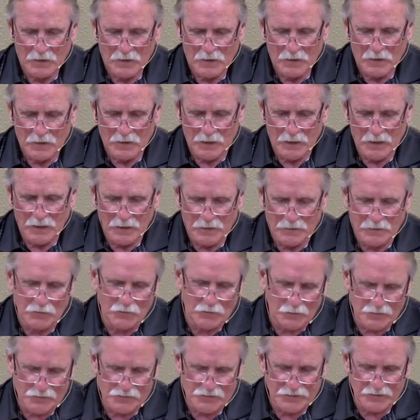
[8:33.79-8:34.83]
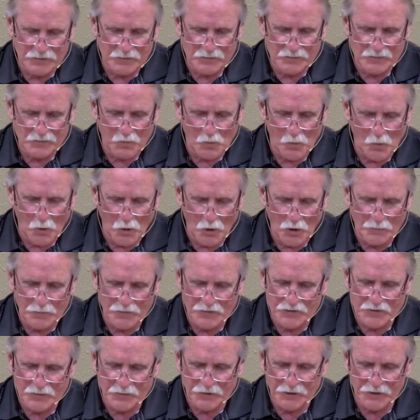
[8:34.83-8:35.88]
And of course, there was war
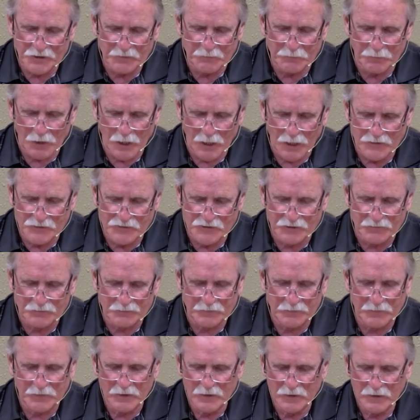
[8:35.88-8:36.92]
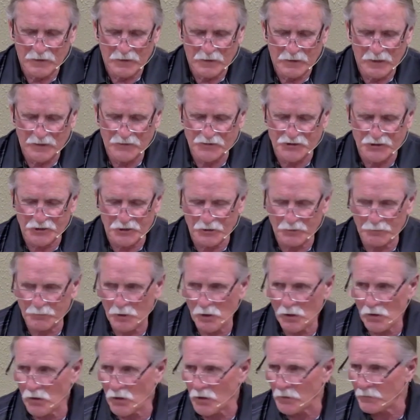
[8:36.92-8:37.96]
between Abijam and
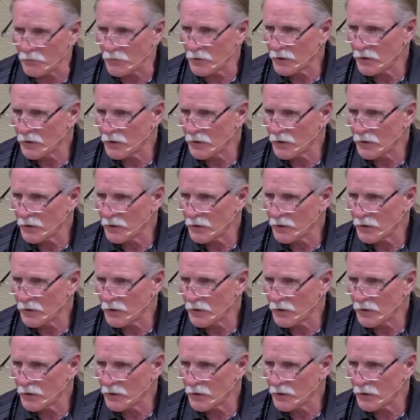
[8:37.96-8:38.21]
Jeroboam.